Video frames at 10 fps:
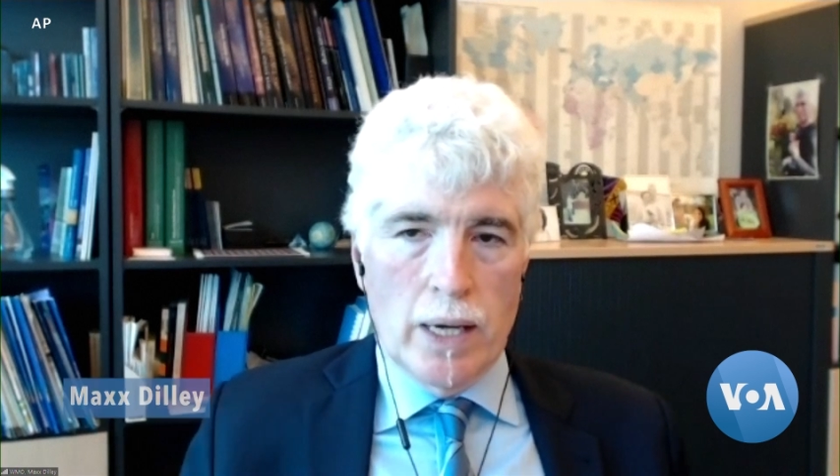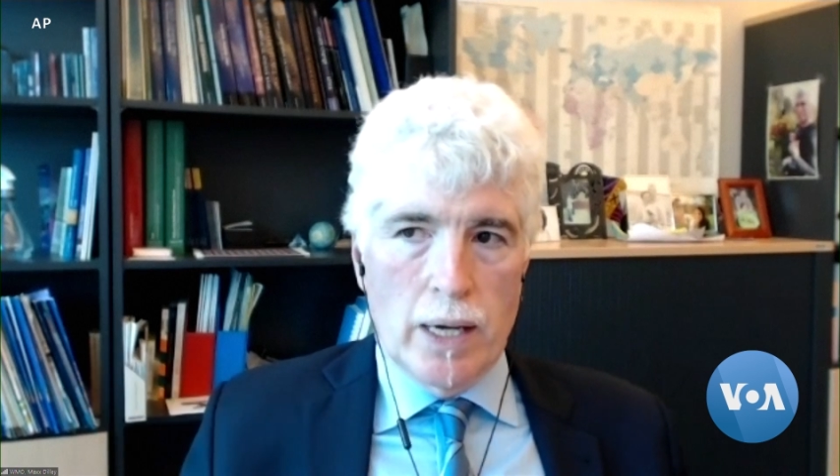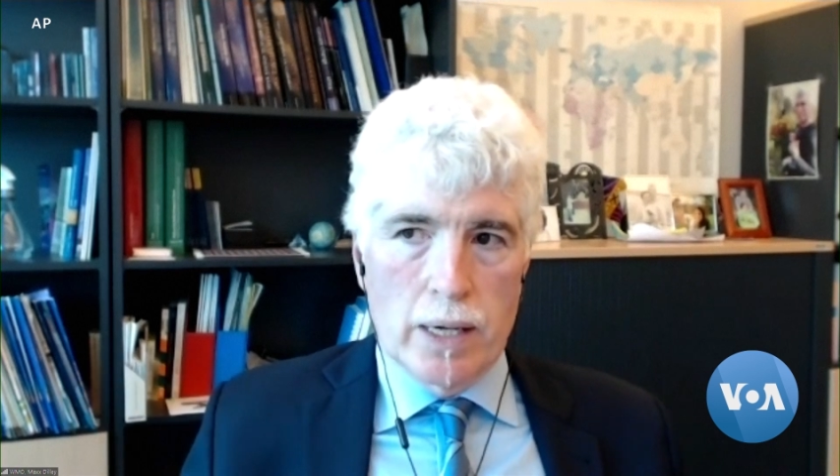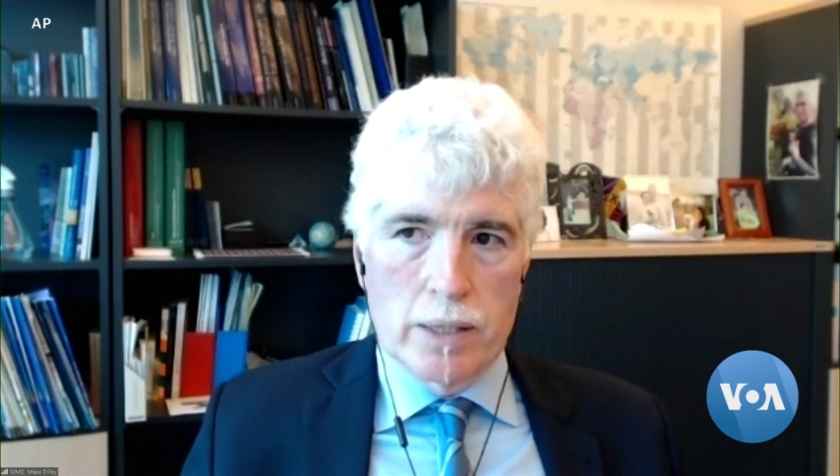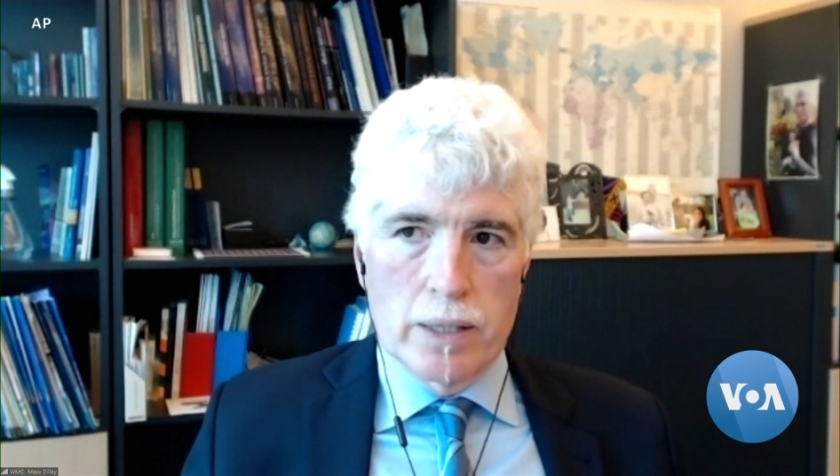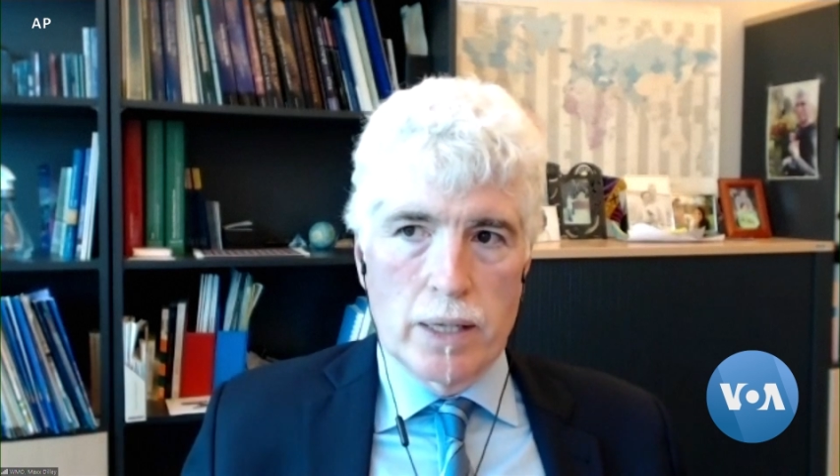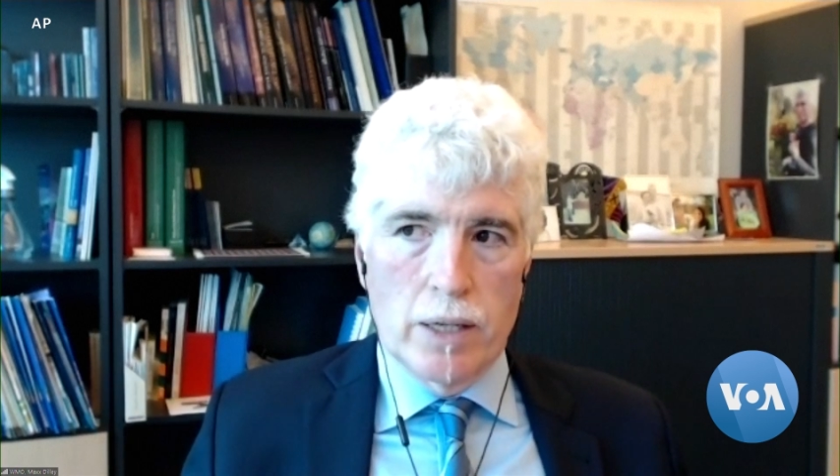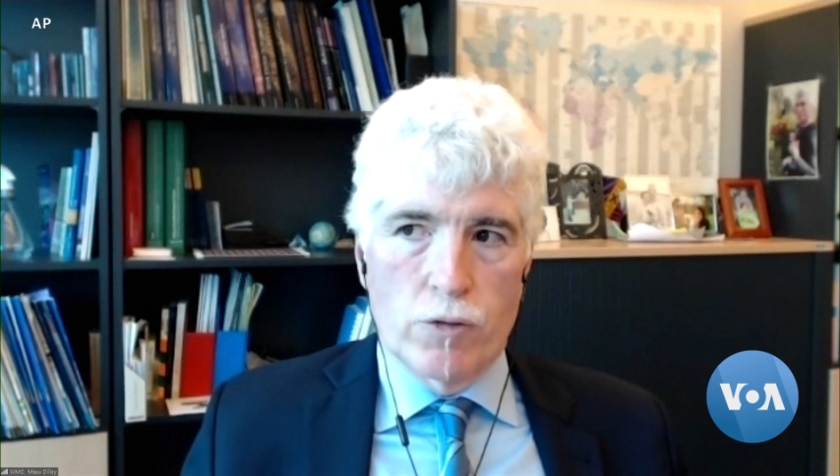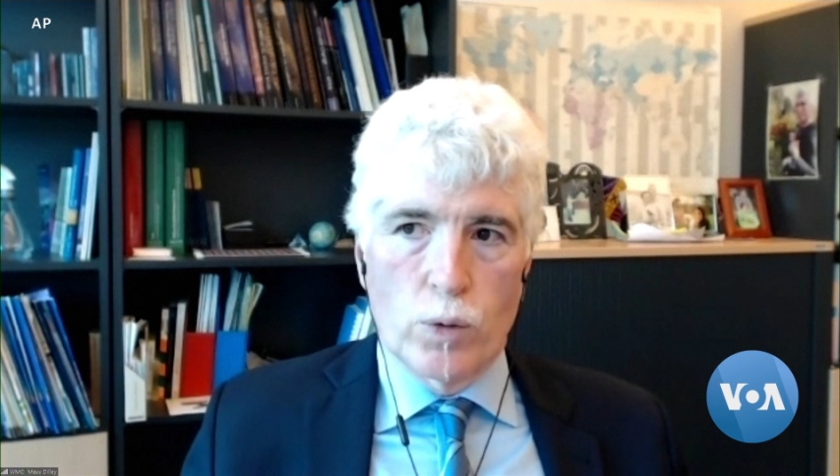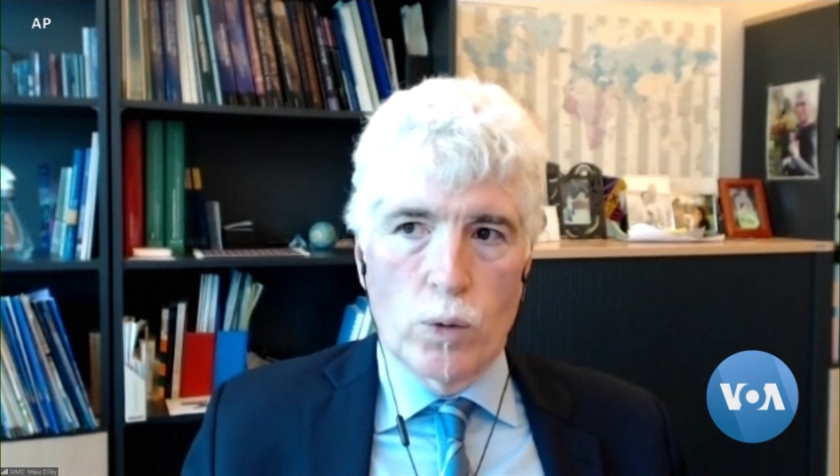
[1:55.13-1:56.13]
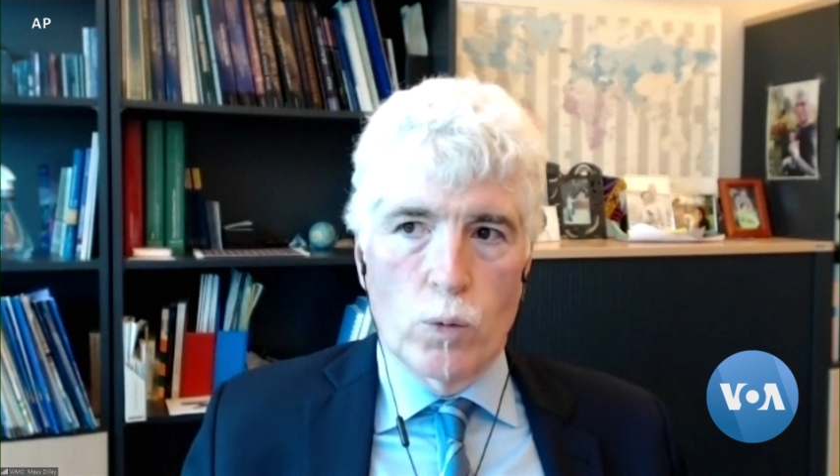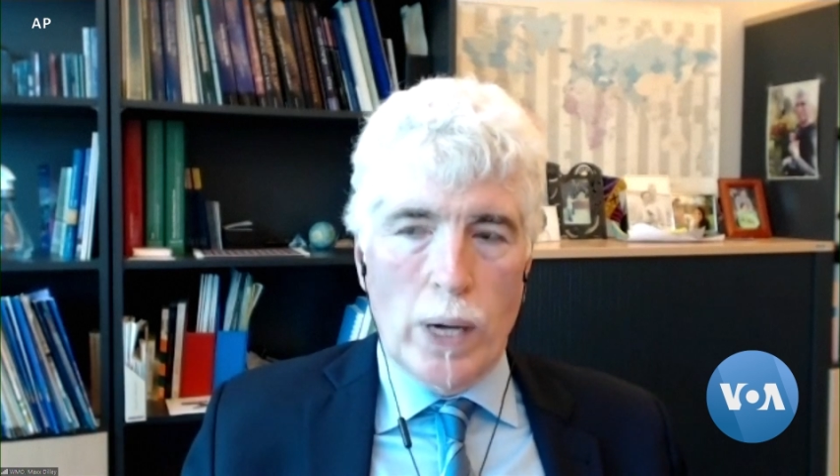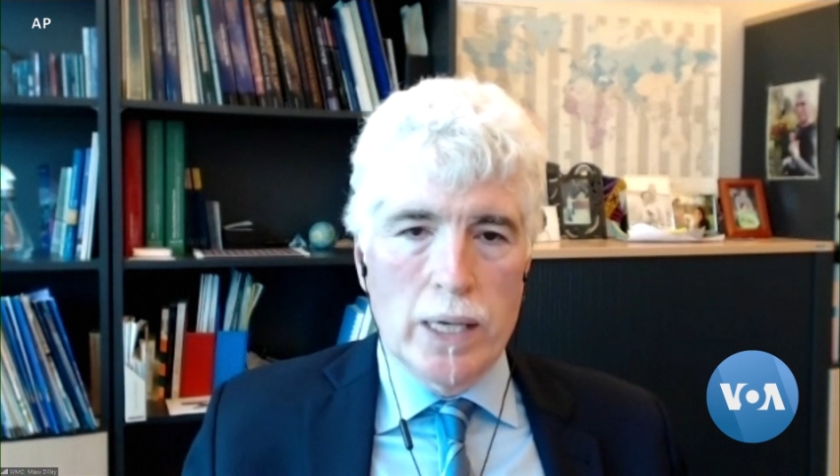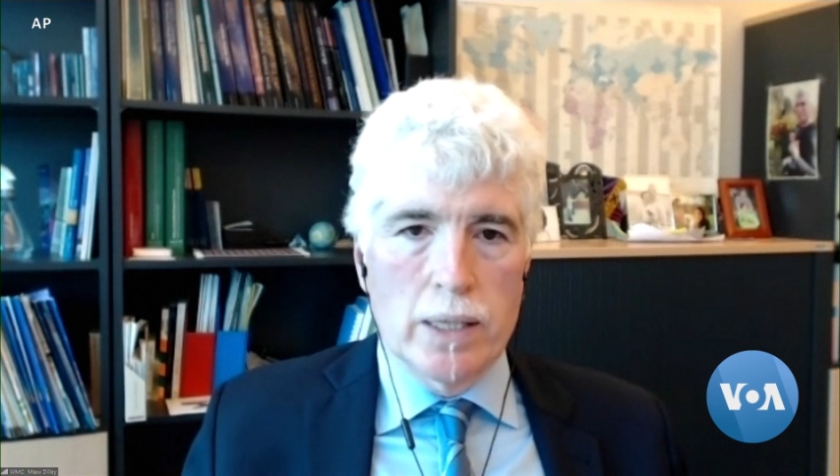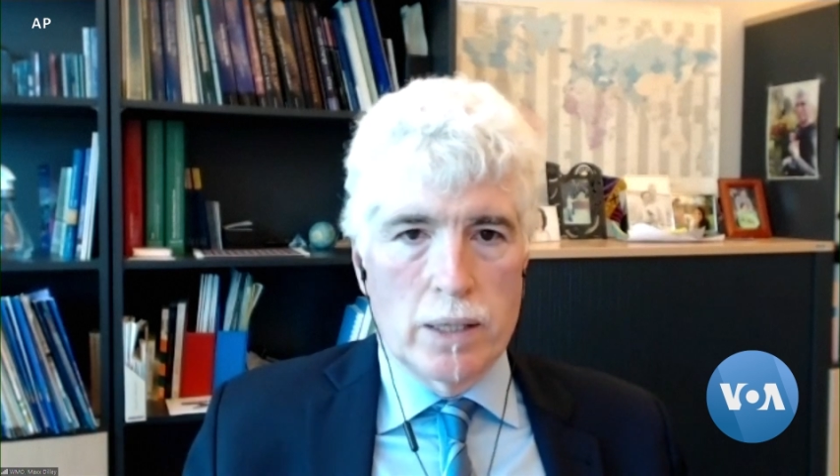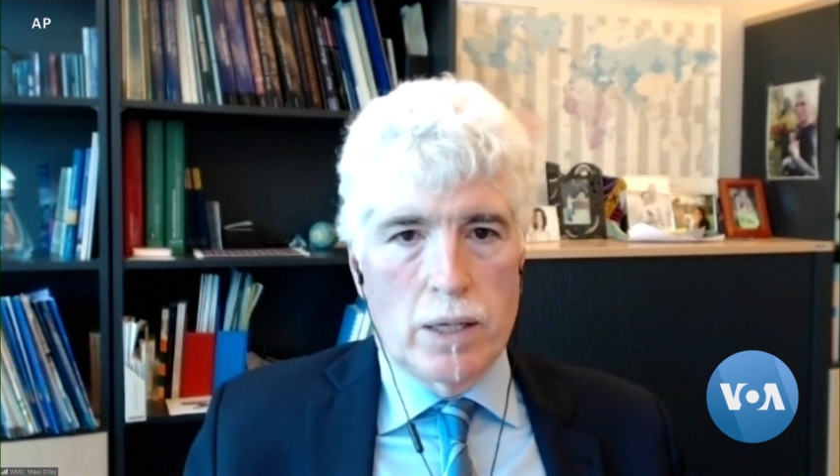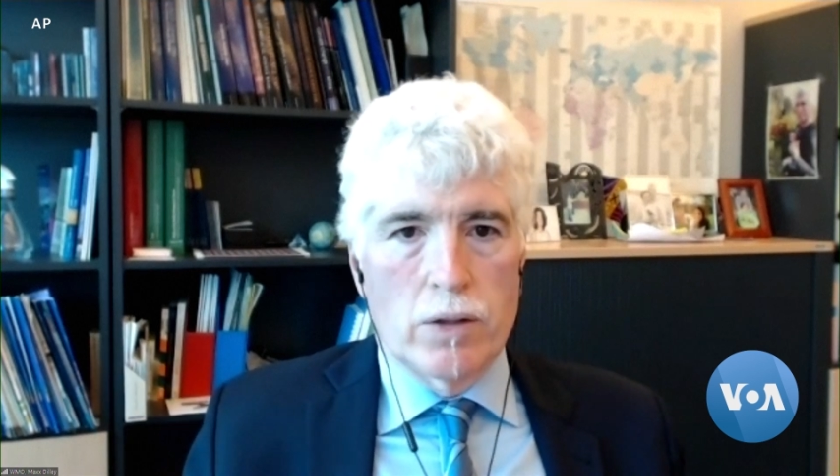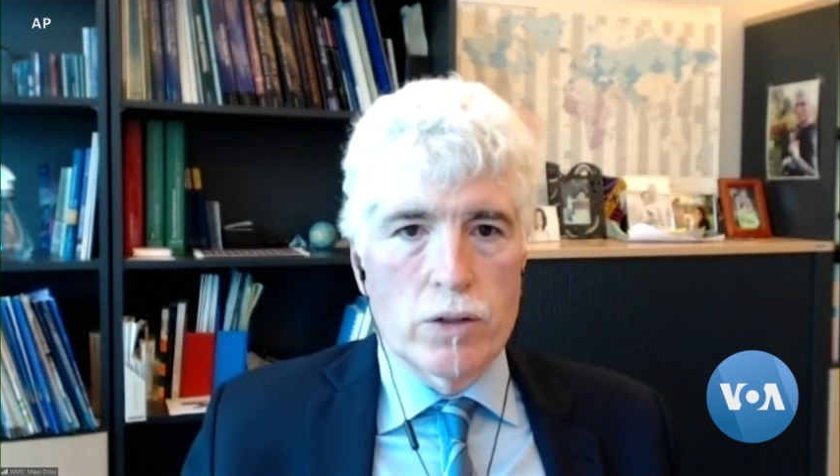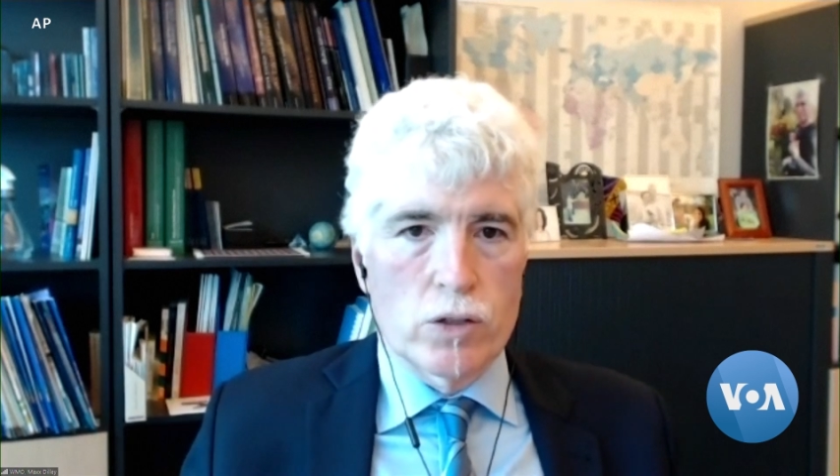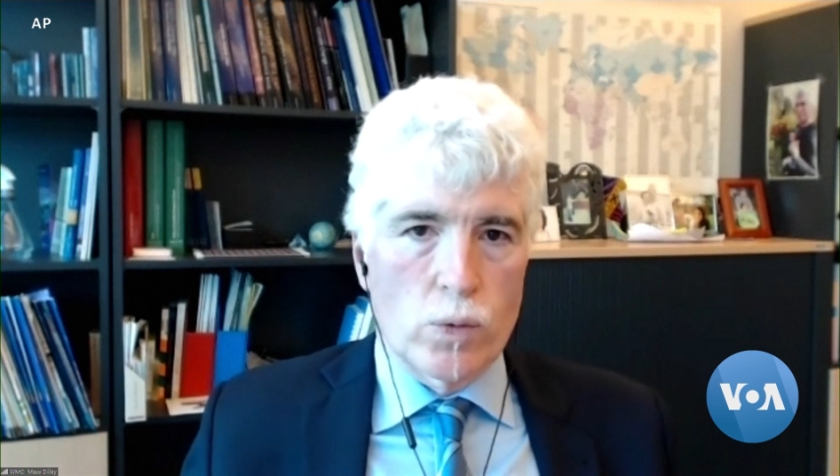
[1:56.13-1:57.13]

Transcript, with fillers: And if we wait another